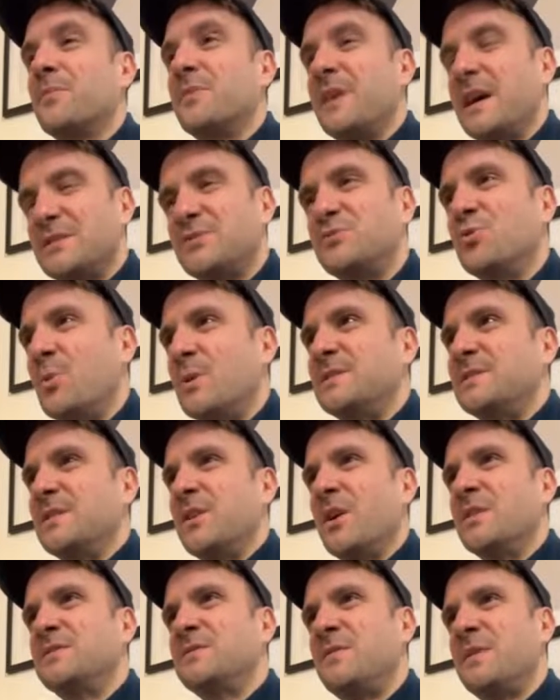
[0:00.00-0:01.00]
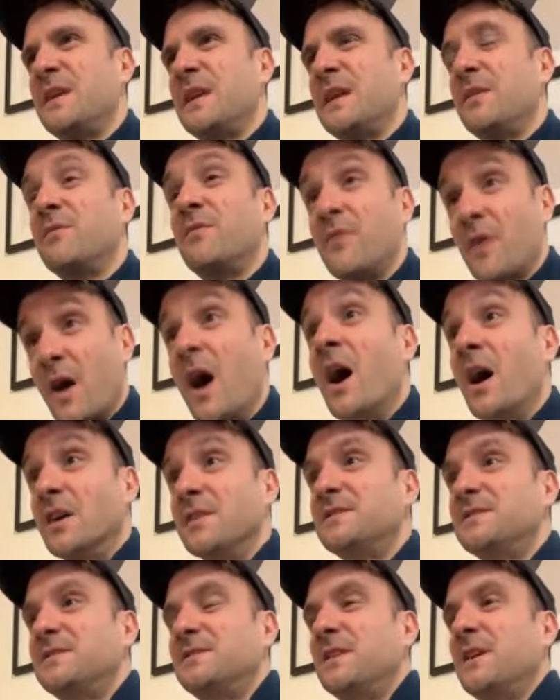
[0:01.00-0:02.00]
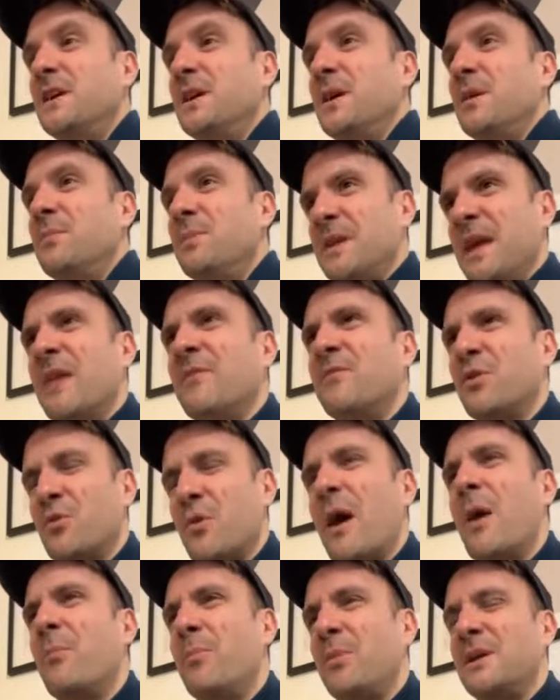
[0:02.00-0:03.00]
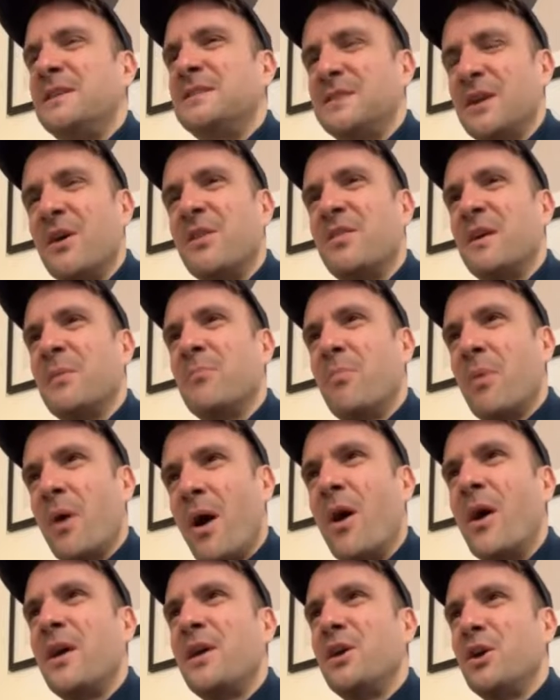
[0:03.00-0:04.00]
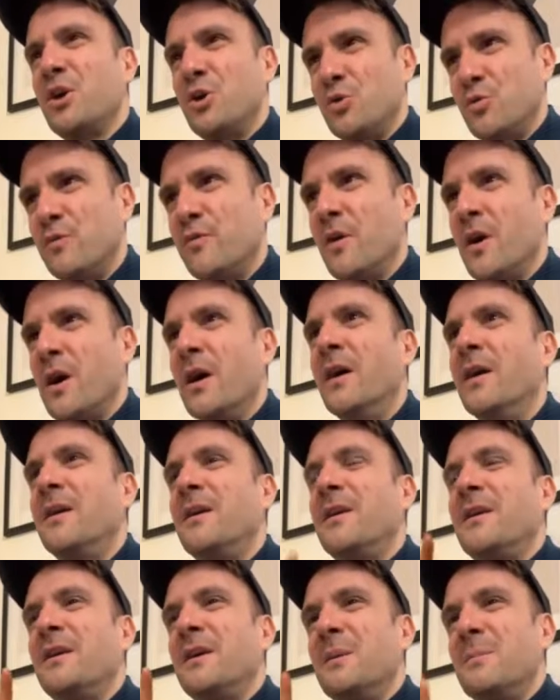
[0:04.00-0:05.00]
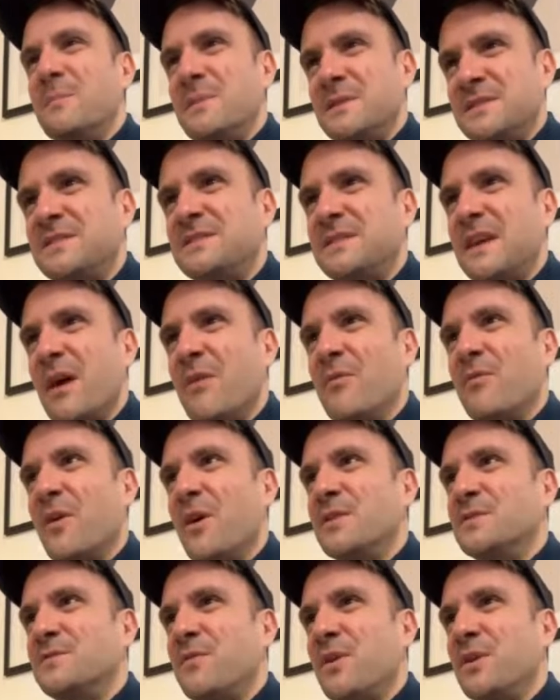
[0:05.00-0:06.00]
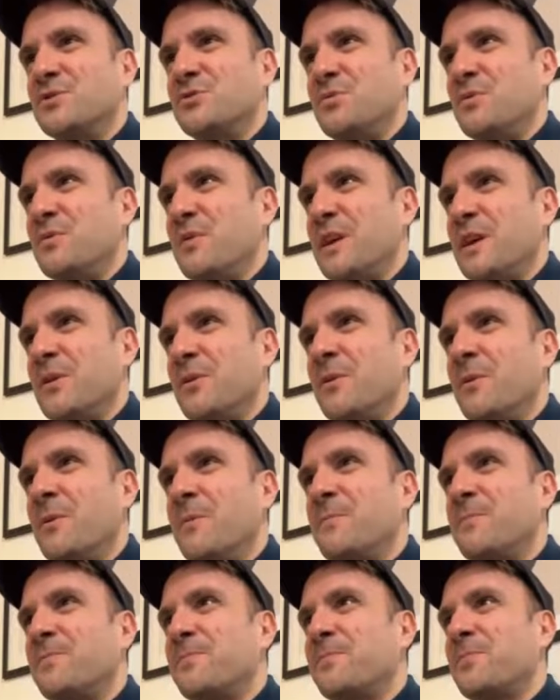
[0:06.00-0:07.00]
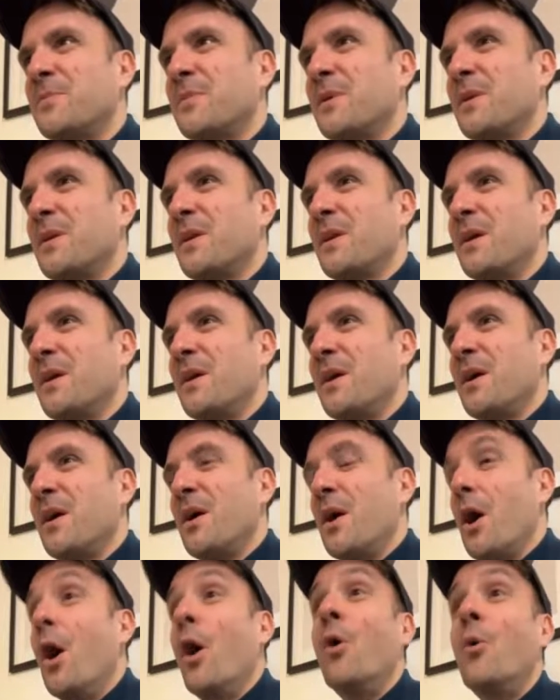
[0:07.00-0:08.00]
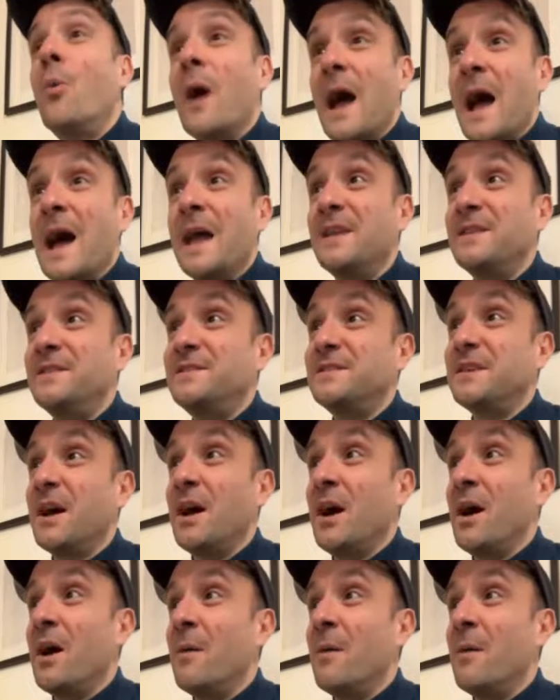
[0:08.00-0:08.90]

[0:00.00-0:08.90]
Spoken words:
That's always a nice feeling for us. But yeah, for crowd pleasing, I think Pie, Hoover, Mrs Doubtfire's first reveal. Oh, and